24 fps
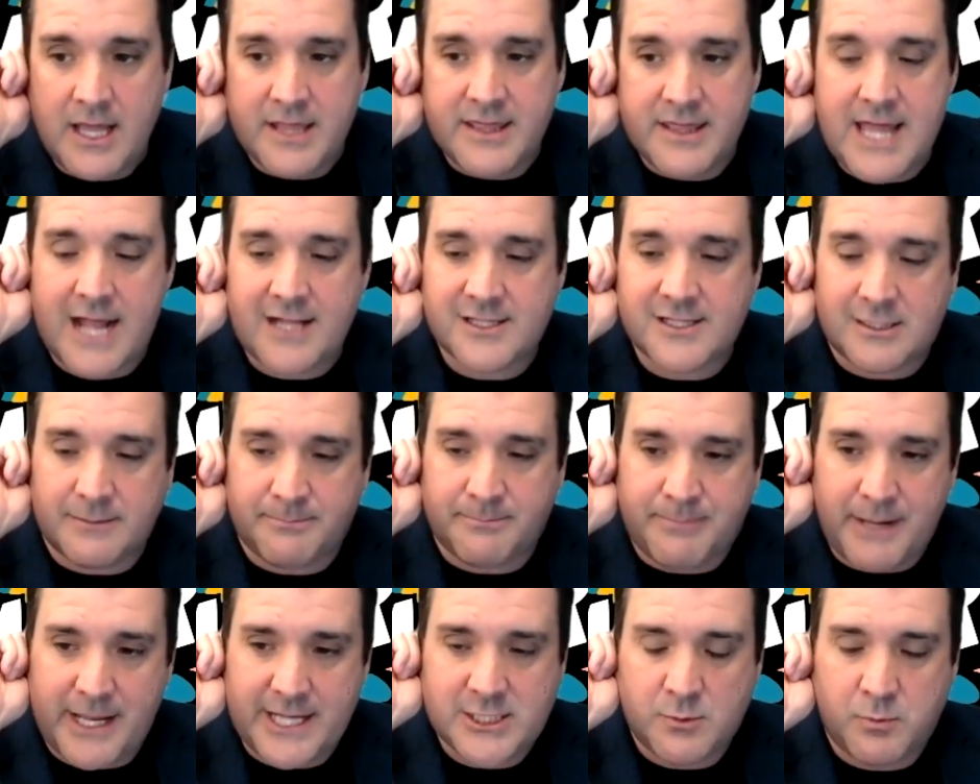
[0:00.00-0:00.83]
That's the
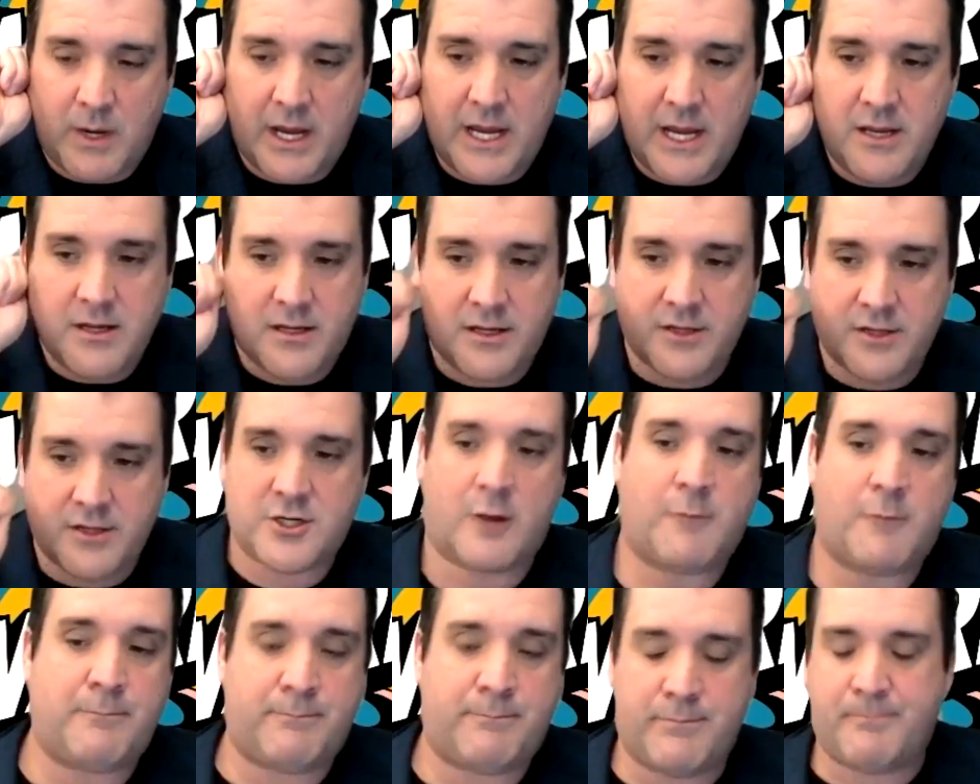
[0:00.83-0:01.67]
best way you can
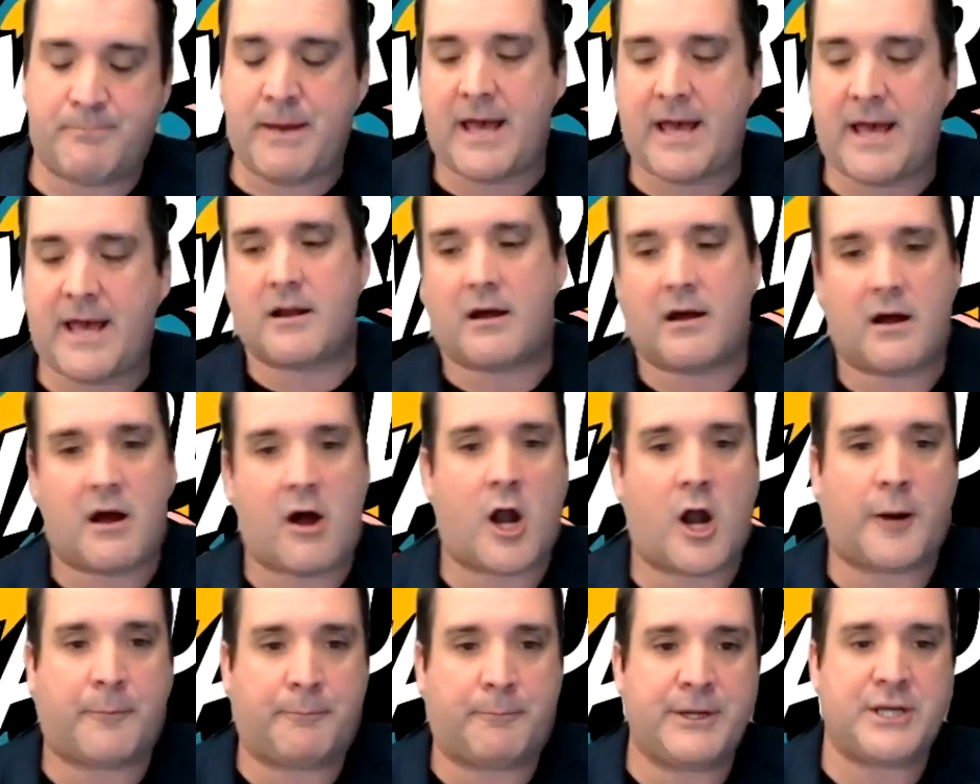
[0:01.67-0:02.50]
show Ben uh,
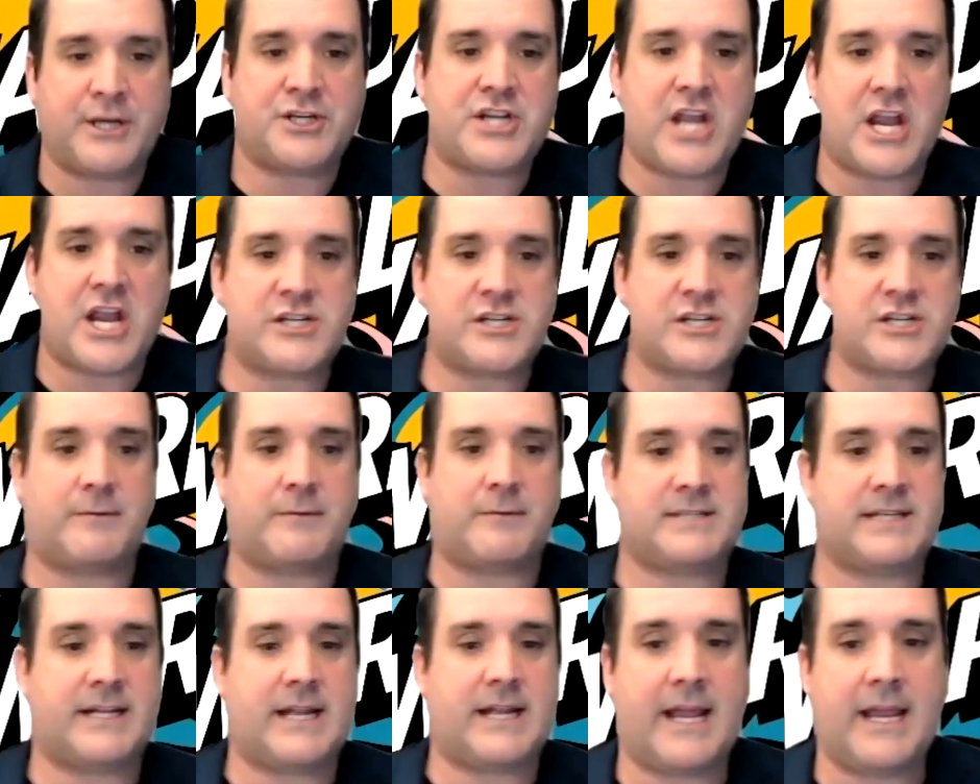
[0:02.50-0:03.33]
our appreciation from
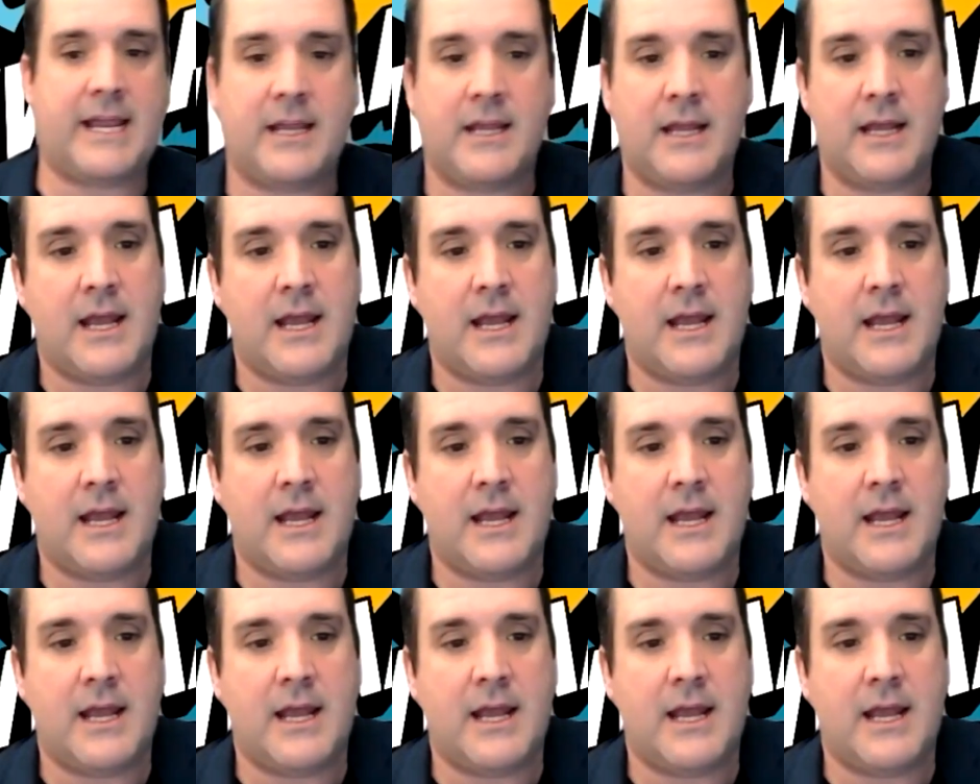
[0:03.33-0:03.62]
today.